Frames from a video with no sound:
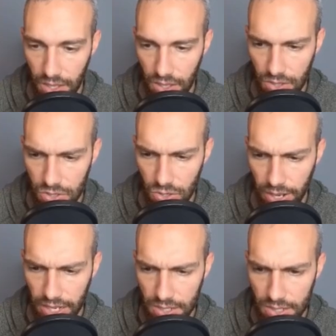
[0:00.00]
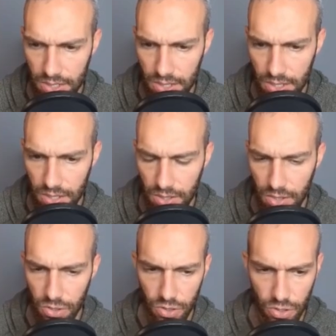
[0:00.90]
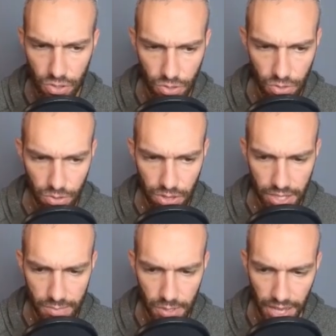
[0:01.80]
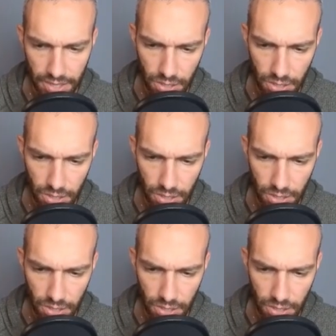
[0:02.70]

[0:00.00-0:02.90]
So I guess 2 things with that. So the